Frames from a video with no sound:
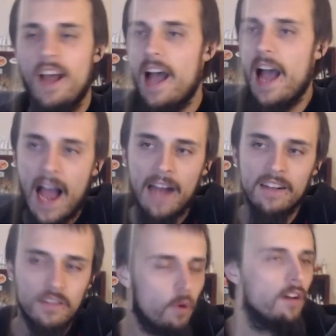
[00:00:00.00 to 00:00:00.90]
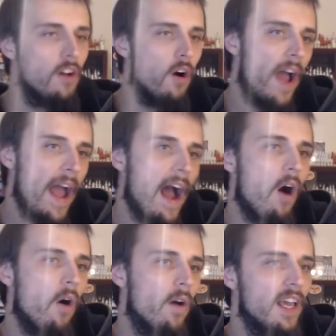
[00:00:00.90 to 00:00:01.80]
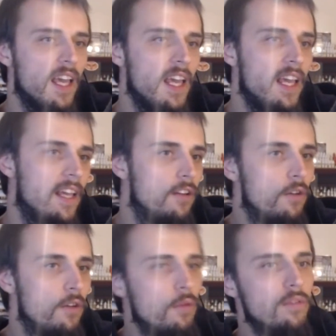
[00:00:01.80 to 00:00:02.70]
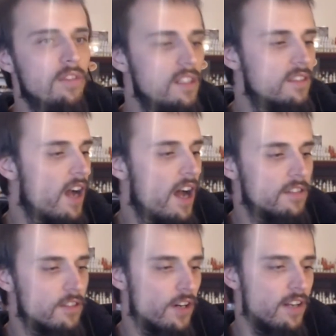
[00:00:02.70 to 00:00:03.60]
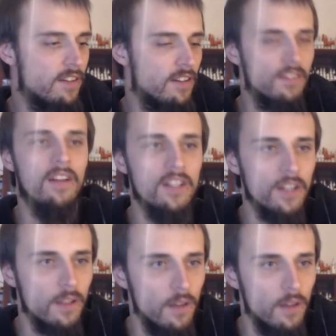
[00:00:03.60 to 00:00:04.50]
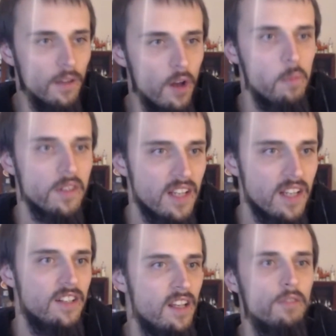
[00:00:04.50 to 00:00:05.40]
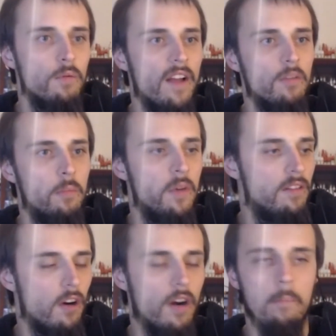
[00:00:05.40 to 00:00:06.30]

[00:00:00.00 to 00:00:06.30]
I just want to know how he can use these concentrates at such a low percentage, and his recipes